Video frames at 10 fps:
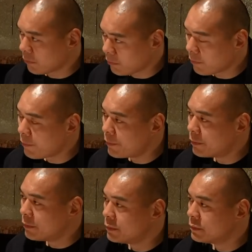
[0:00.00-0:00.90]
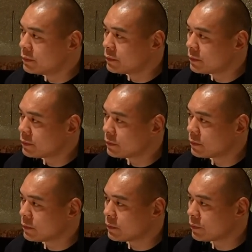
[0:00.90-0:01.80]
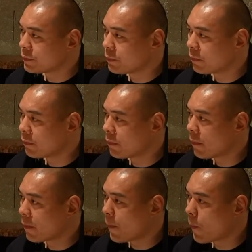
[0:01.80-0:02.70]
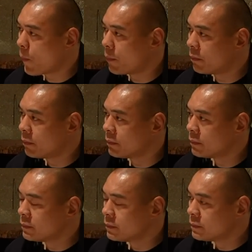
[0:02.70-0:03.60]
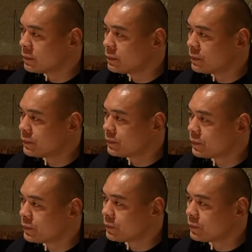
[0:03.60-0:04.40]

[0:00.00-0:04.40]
[no speech]